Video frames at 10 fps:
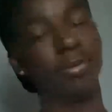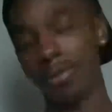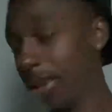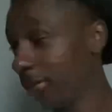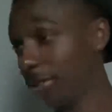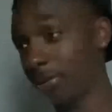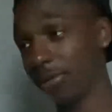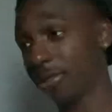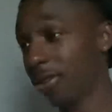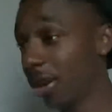this shit was
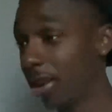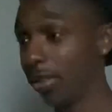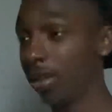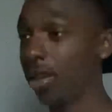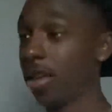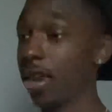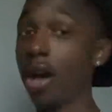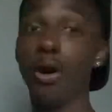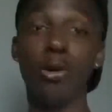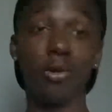crazy. That
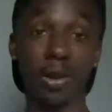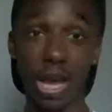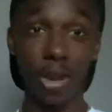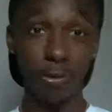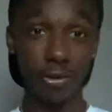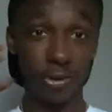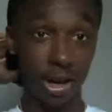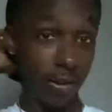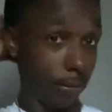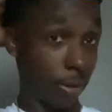whole night was
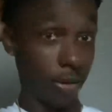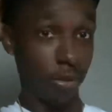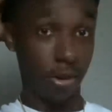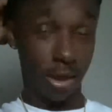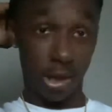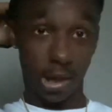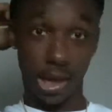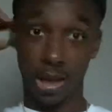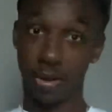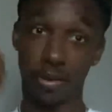crazy, bro.
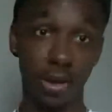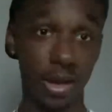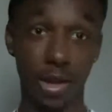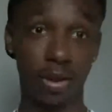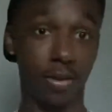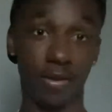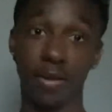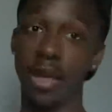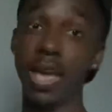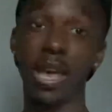Like, nigga,
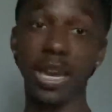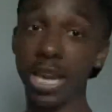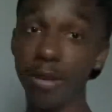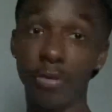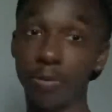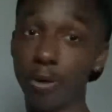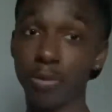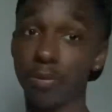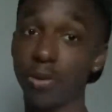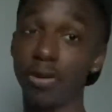I ain't never smoked
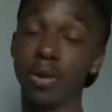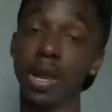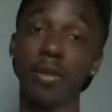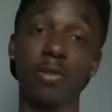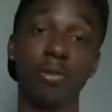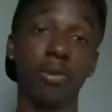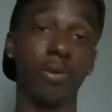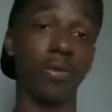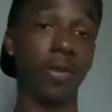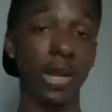before. That shit was
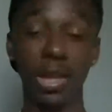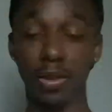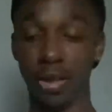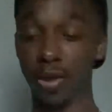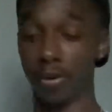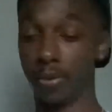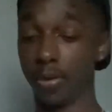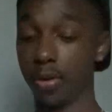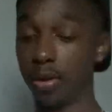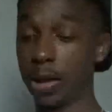funny as hell,
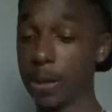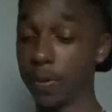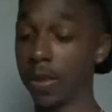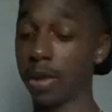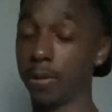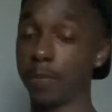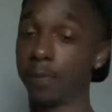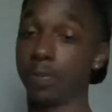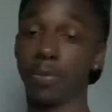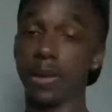nigga.
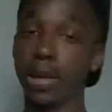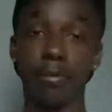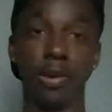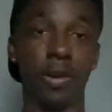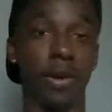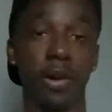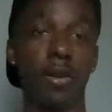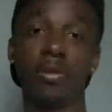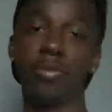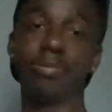But nah,
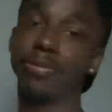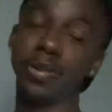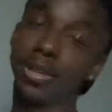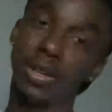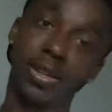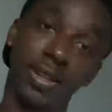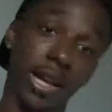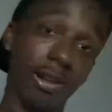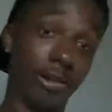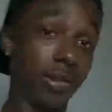I
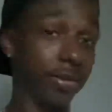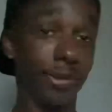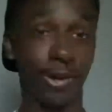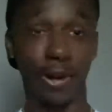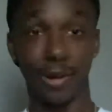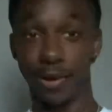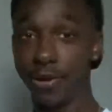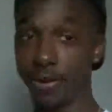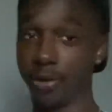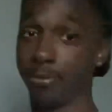don't. I, I smoke here and there
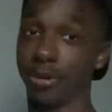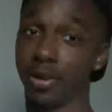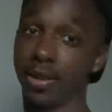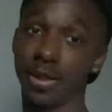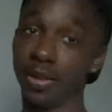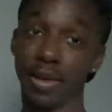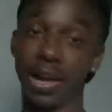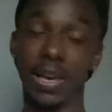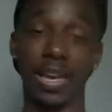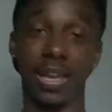though, but I
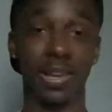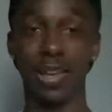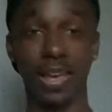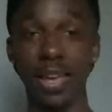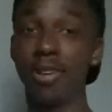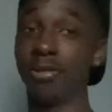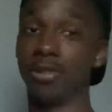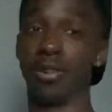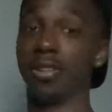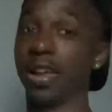can't. Hell no.
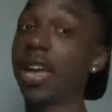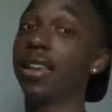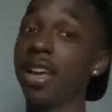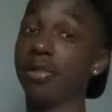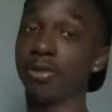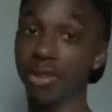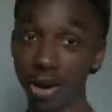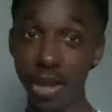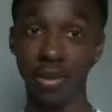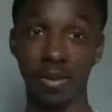That night was
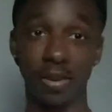crazy.